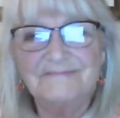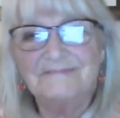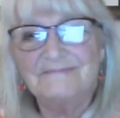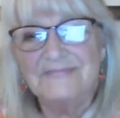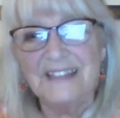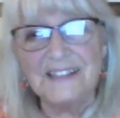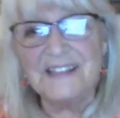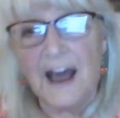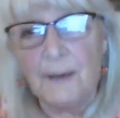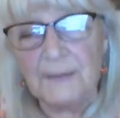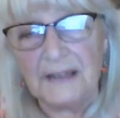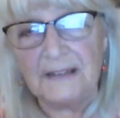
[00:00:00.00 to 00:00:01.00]
is
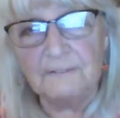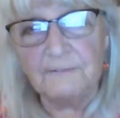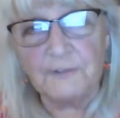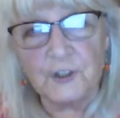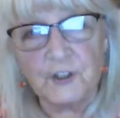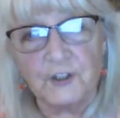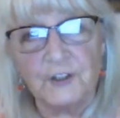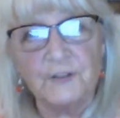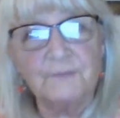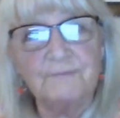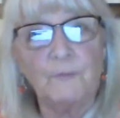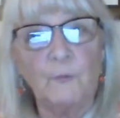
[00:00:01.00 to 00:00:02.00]
happening for sure.
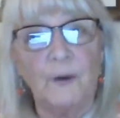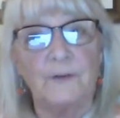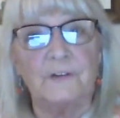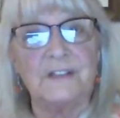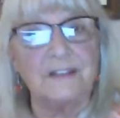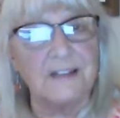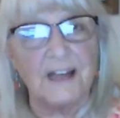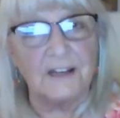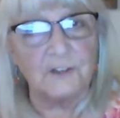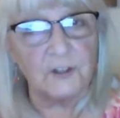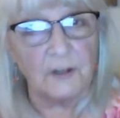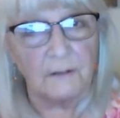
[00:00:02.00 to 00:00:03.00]
Whether it's
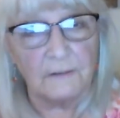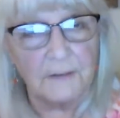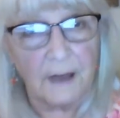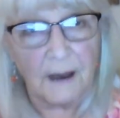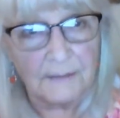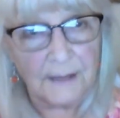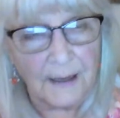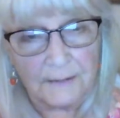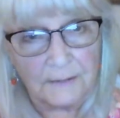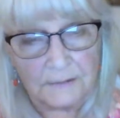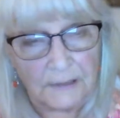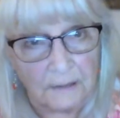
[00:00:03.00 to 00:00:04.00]
intentional or not, I
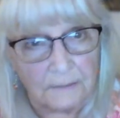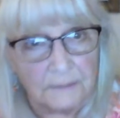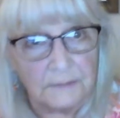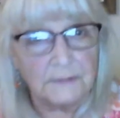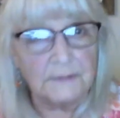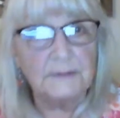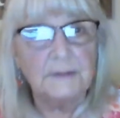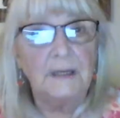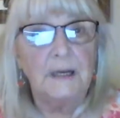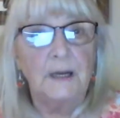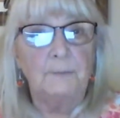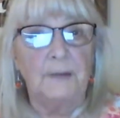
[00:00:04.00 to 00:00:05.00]
don't know.
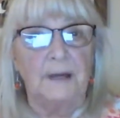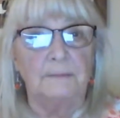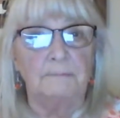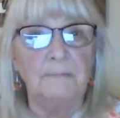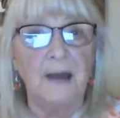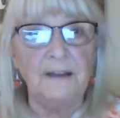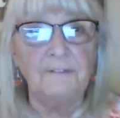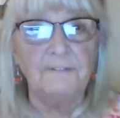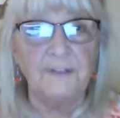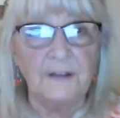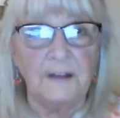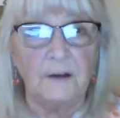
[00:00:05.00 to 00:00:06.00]
But my
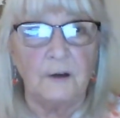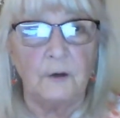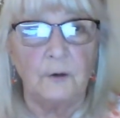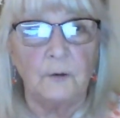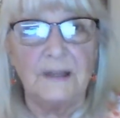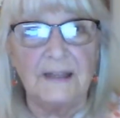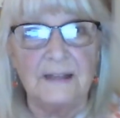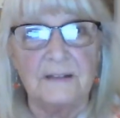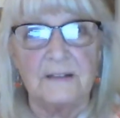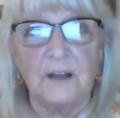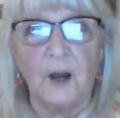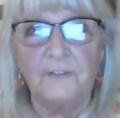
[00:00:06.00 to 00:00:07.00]
video
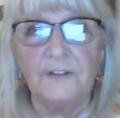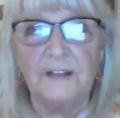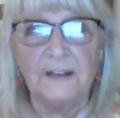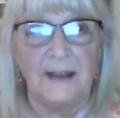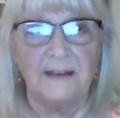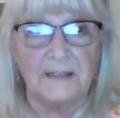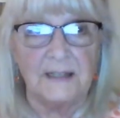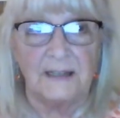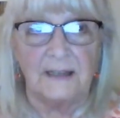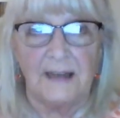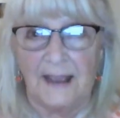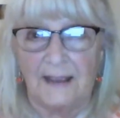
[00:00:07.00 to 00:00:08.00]
is
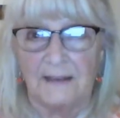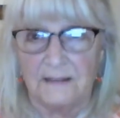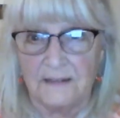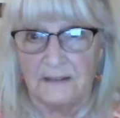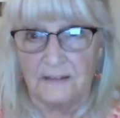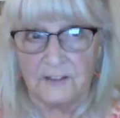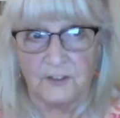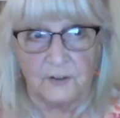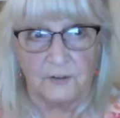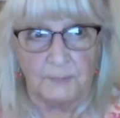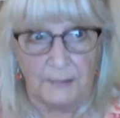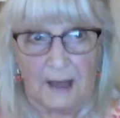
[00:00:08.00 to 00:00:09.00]
COVID-19, a
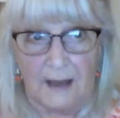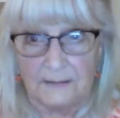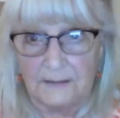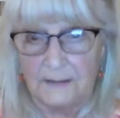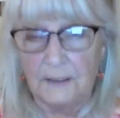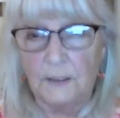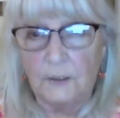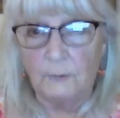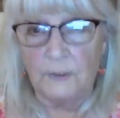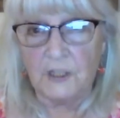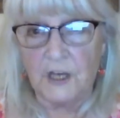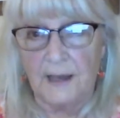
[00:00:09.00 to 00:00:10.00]
Sinister Plot,
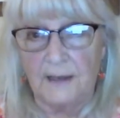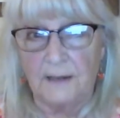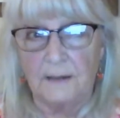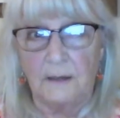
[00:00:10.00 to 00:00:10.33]
which I